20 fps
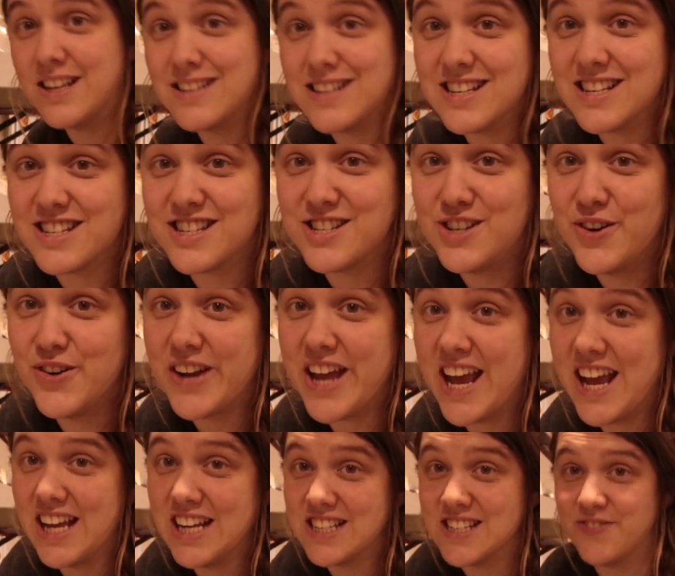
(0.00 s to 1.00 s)
it's a snow
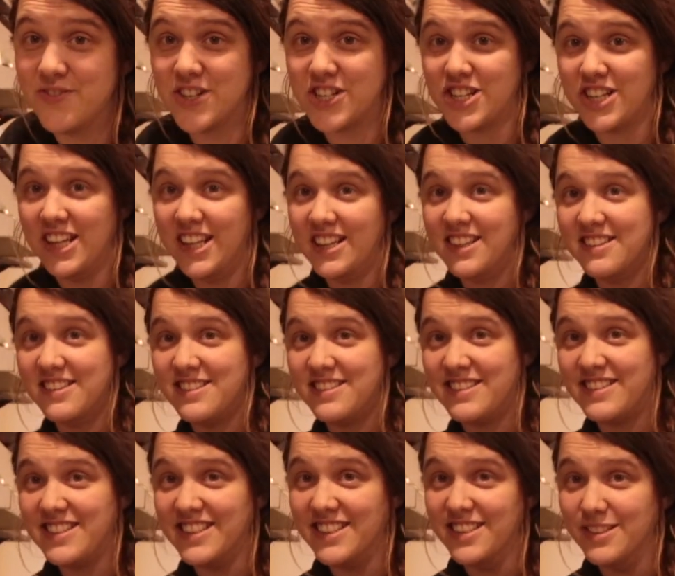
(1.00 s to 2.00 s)
day, it's officially
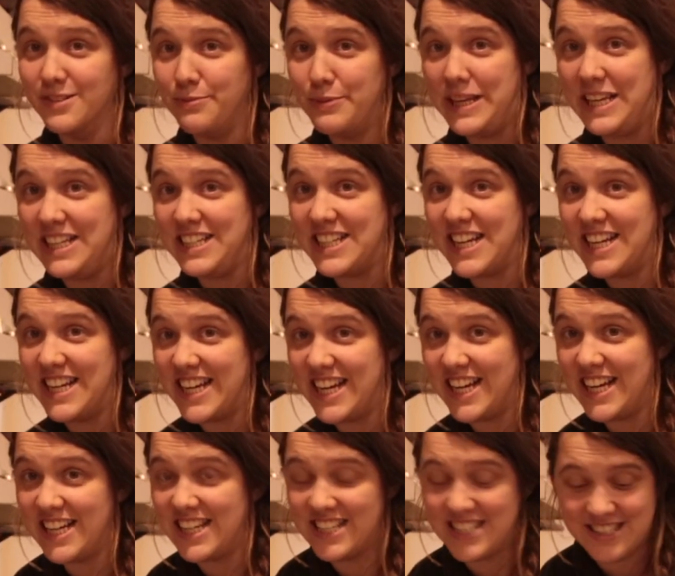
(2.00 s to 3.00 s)
still PJ
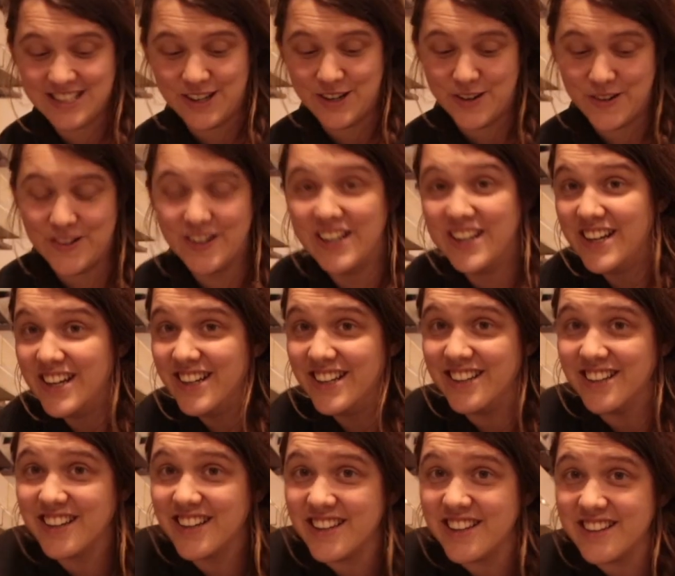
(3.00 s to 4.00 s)
day, so
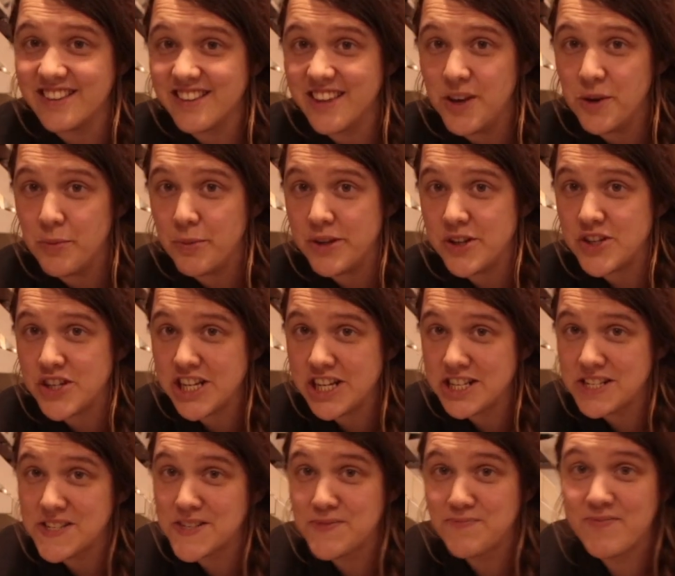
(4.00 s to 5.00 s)
look at these cute
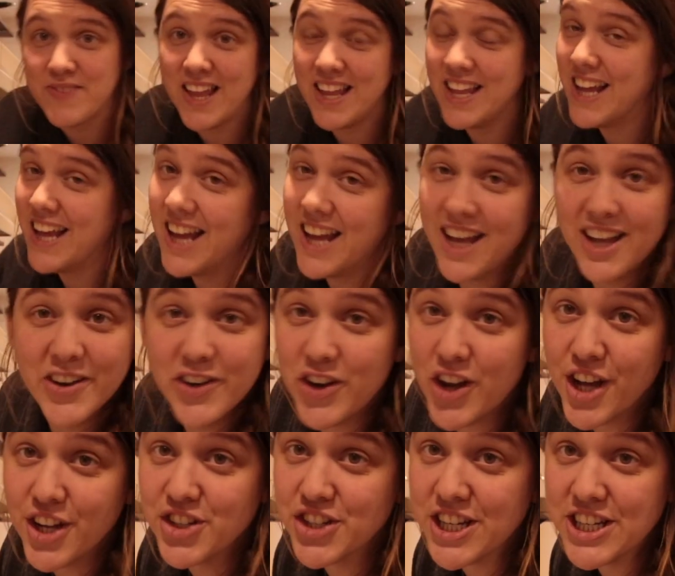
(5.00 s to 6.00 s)
PJs.
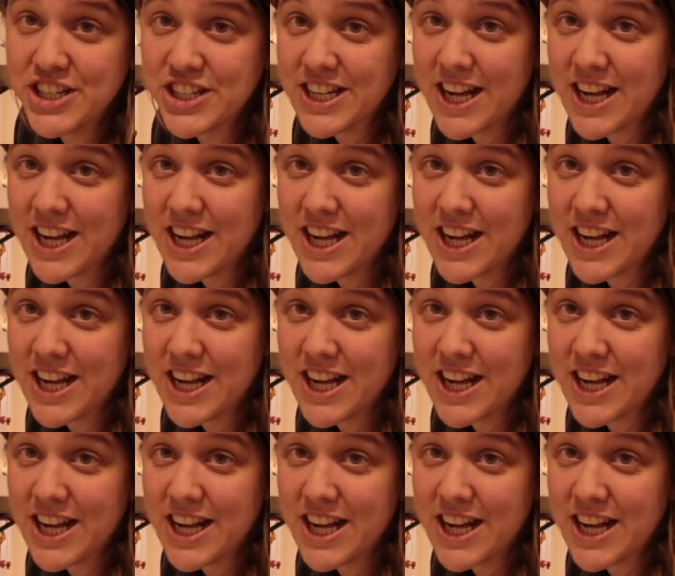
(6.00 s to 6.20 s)
Not changing